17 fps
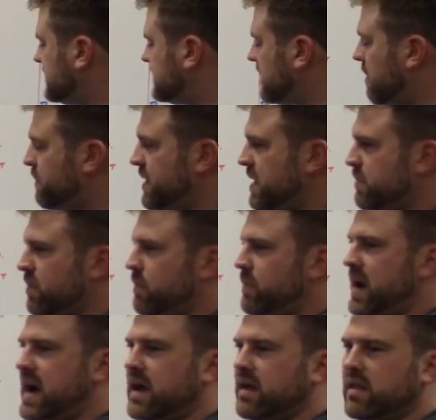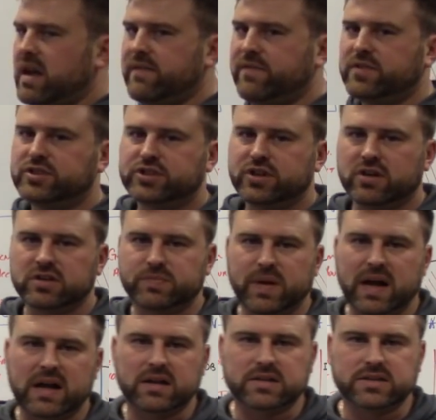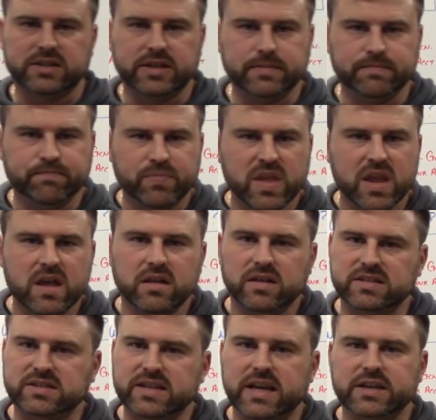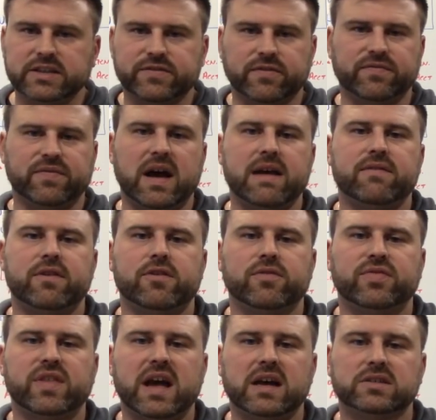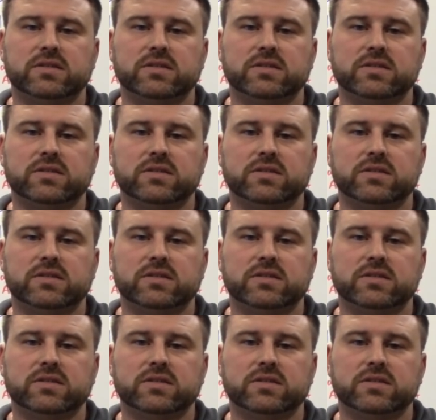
some people buy a life insurance policy, let's say it's for $500,000.